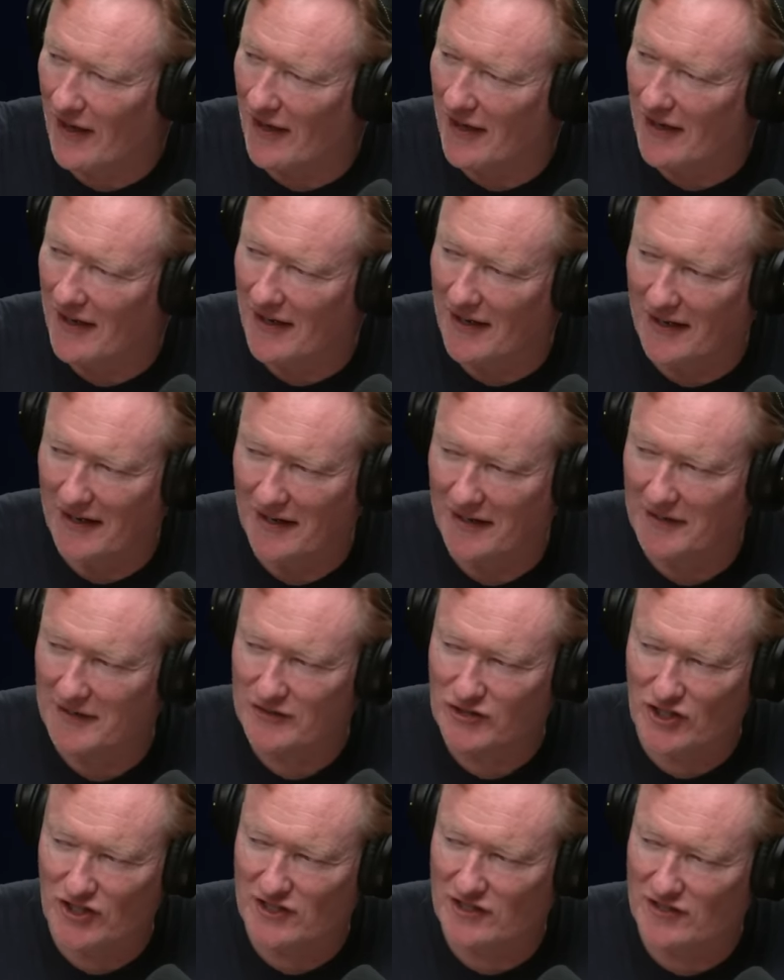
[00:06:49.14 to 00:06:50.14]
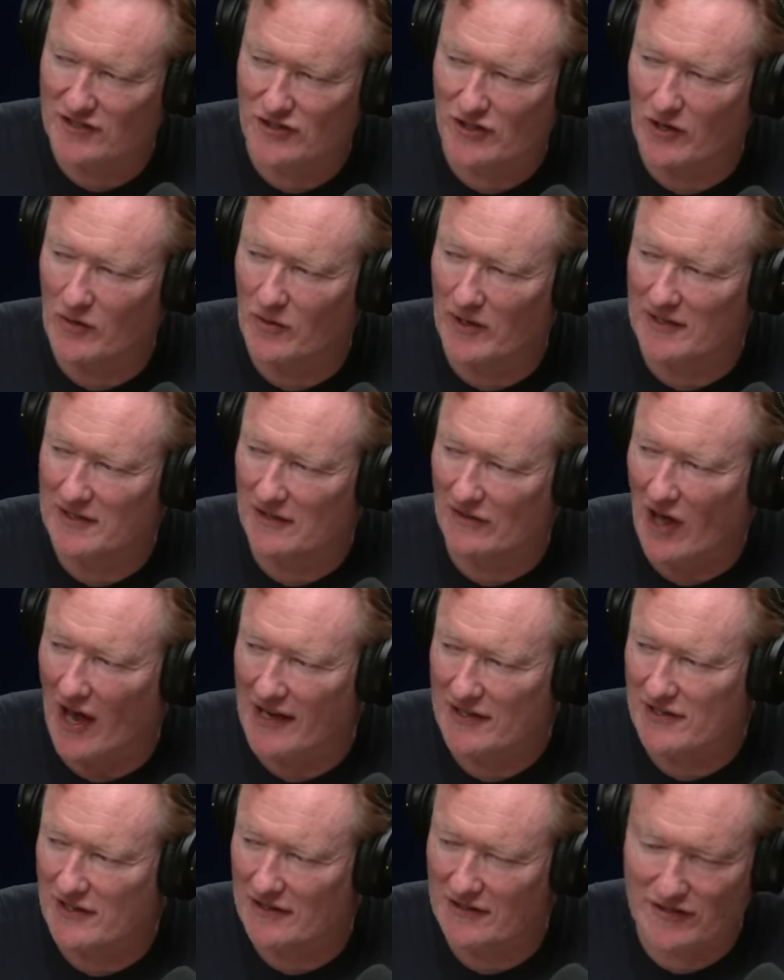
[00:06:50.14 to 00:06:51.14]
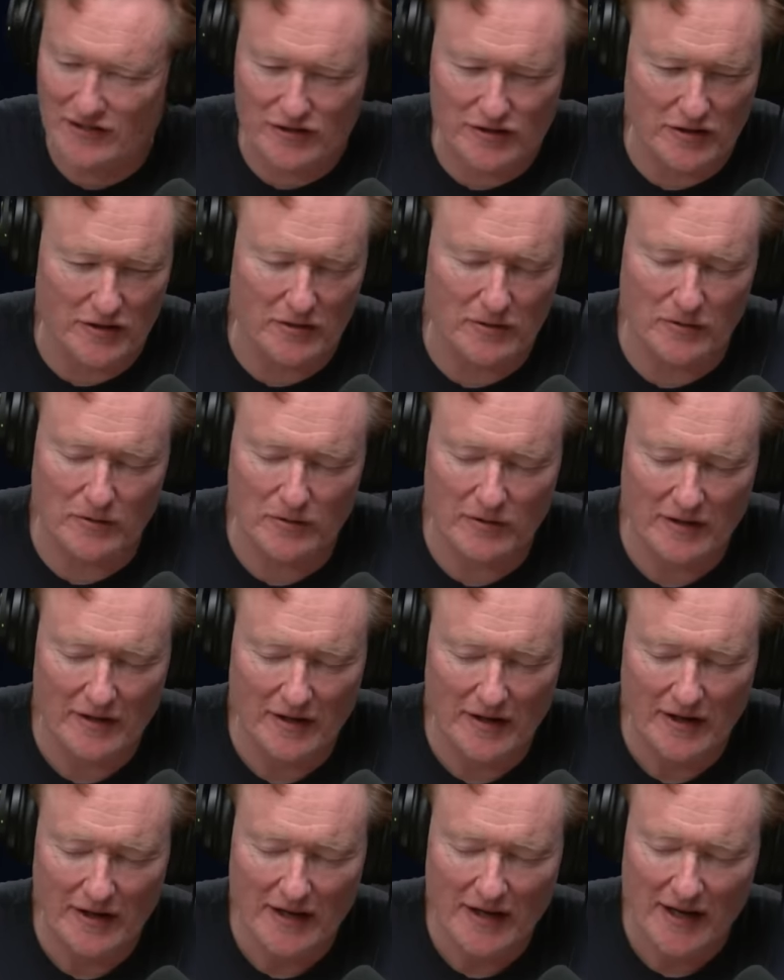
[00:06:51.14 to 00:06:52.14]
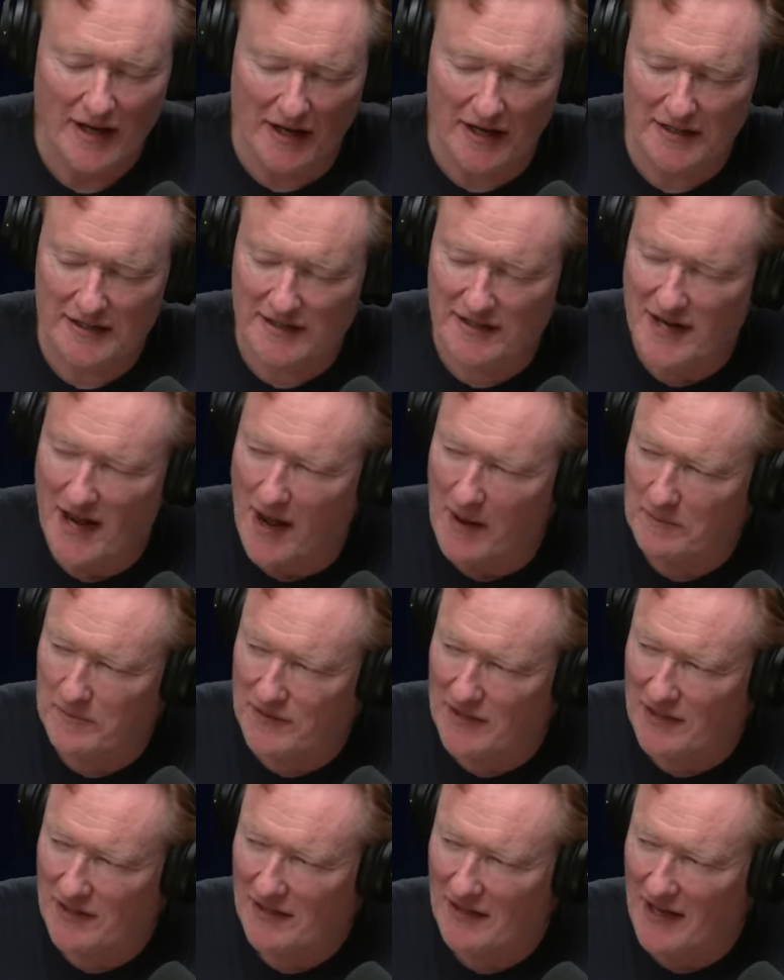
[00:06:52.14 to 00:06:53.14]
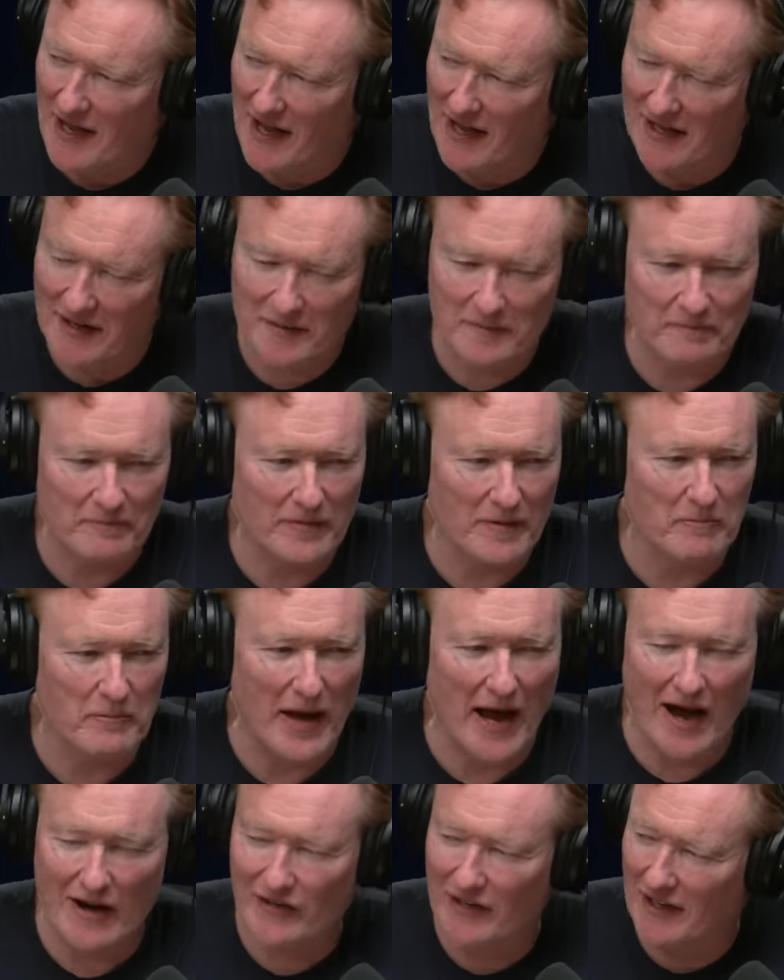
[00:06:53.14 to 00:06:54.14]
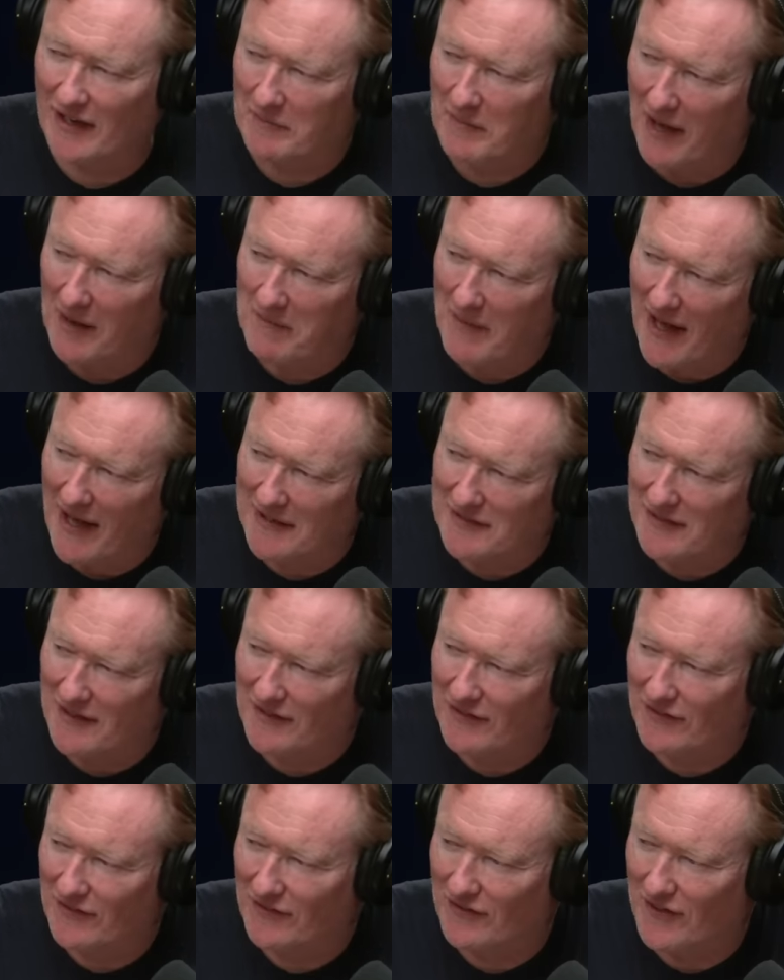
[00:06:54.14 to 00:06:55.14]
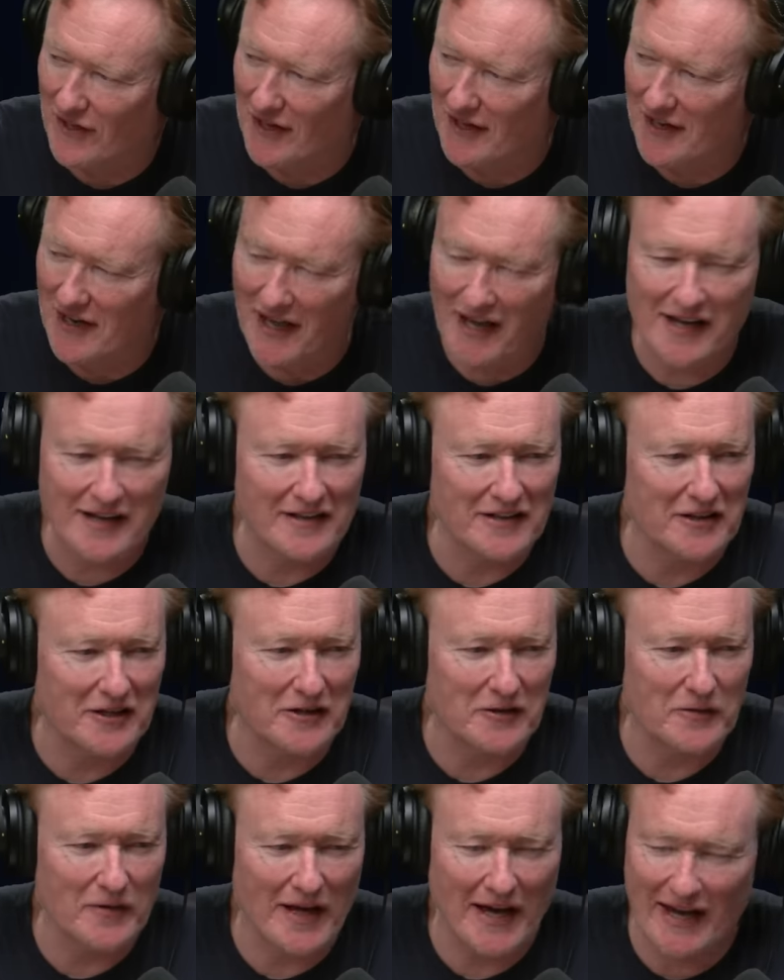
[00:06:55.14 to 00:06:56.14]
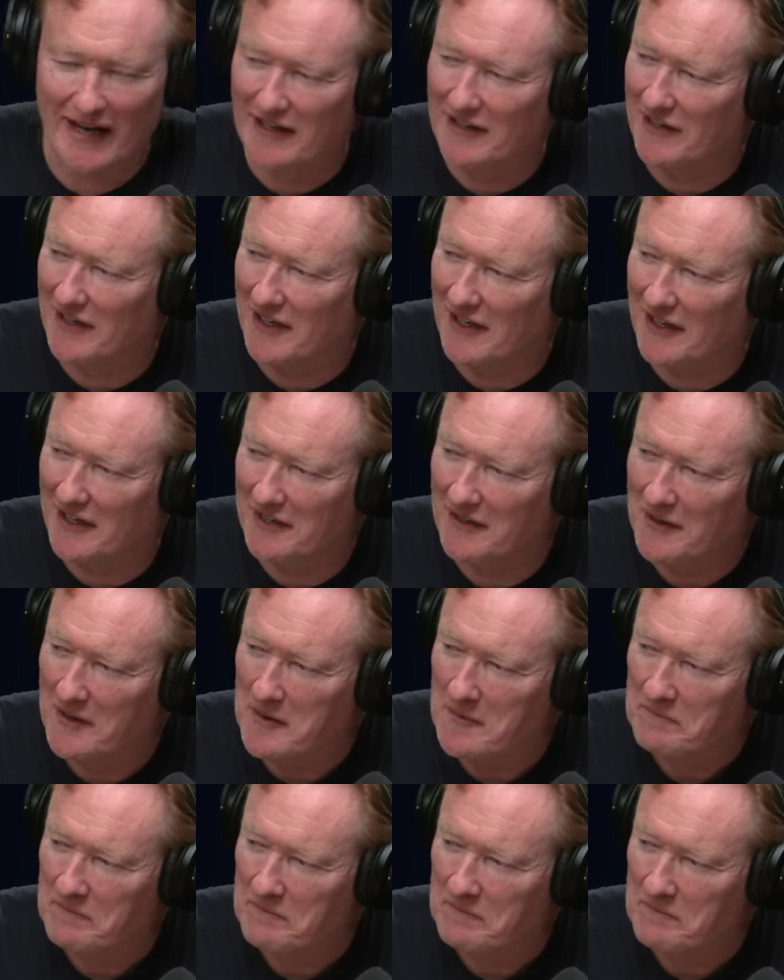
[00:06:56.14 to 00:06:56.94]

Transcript: uh, just so Liza is so adept at parrying my madness and you know handling it.